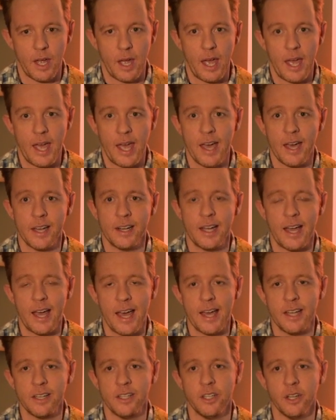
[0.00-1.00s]
how to
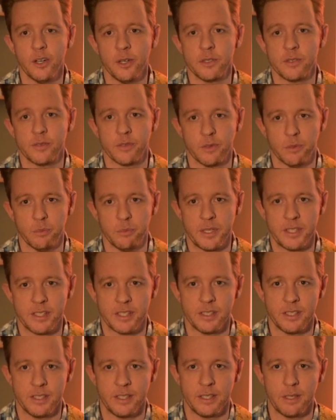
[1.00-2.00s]
add notes from the
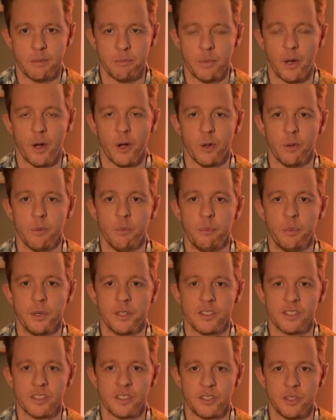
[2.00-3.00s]
Mixolydian mode
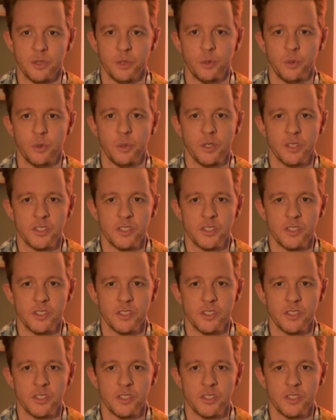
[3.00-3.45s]
but still